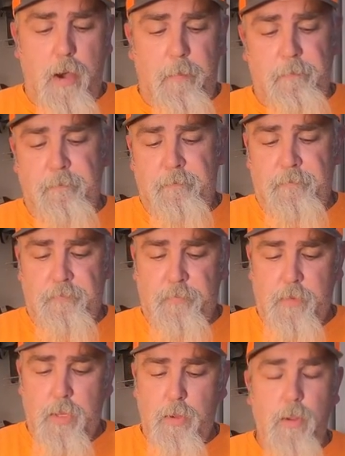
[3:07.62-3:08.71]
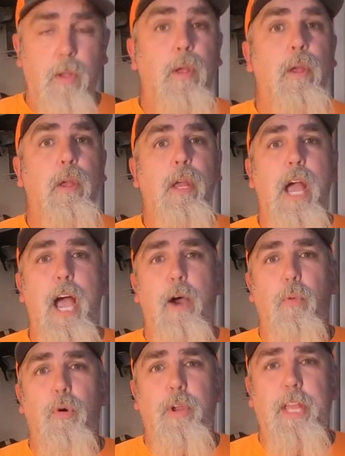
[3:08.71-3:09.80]
Um,
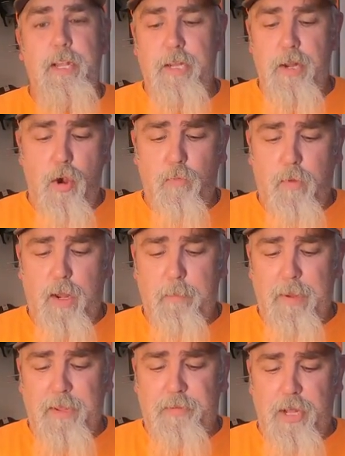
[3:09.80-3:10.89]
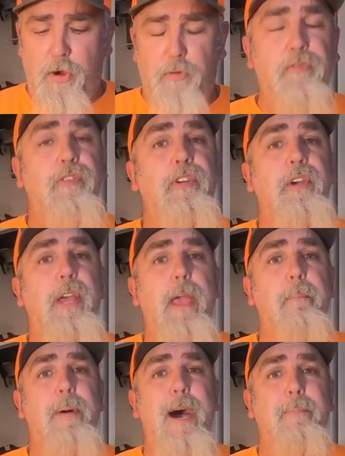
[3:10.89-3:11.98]
I will get an O-ring myself
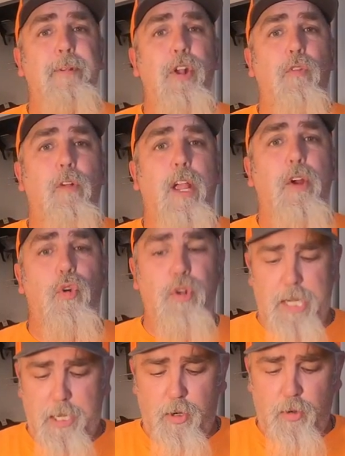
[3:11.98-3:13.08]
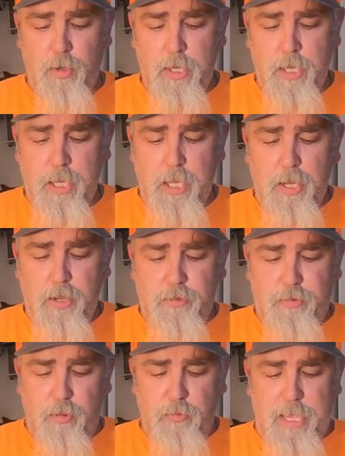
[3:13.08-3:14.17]
and pop an O-ring on here
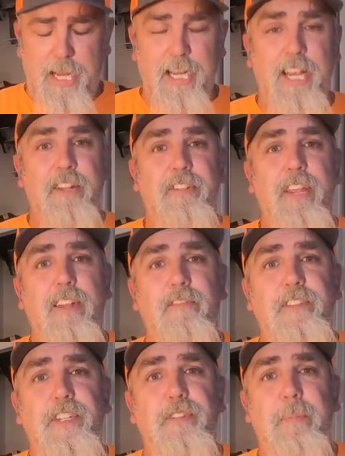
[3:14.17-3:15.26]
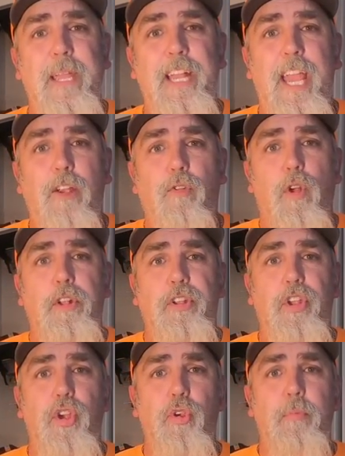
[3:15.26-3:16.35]
so that instead of just being a
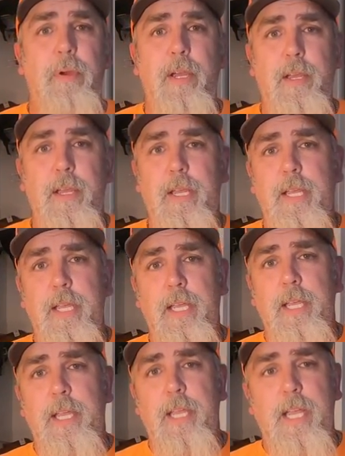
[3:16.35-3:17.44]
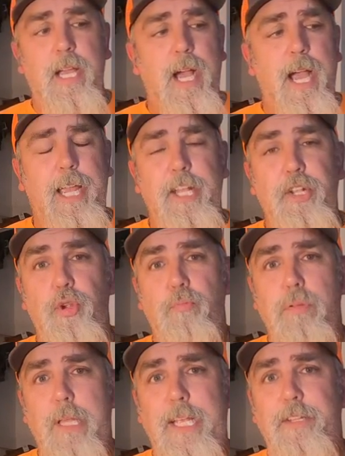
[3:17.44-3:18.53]
grunt tube, I can do
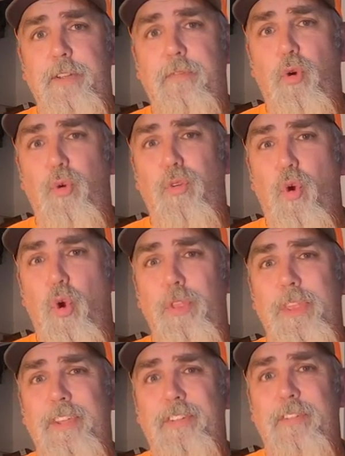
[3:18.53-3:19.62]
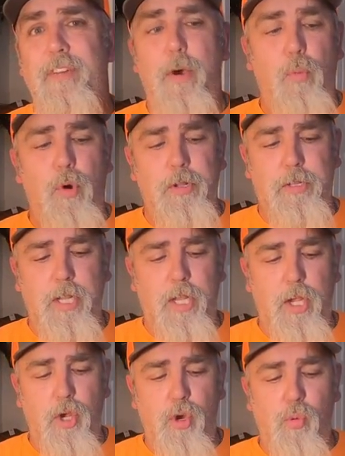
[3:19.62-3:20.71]
bleats if on this if I want
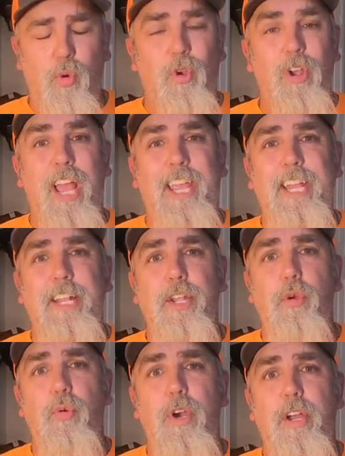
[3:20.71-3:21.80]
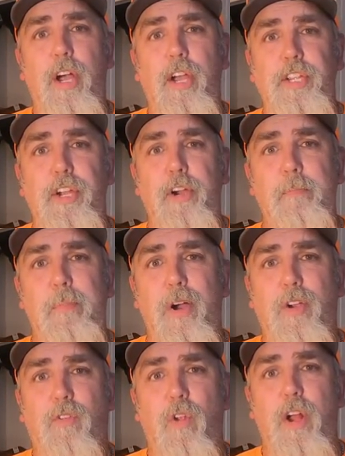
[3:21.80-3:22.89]
to, or I can do a, a young
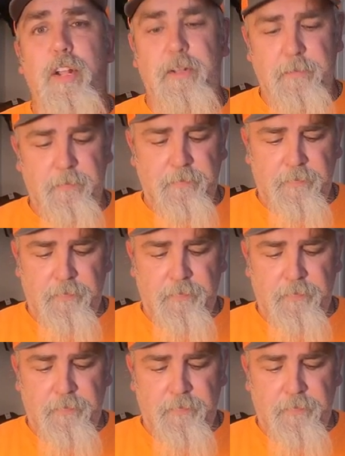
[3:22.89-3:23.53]
buck grunt.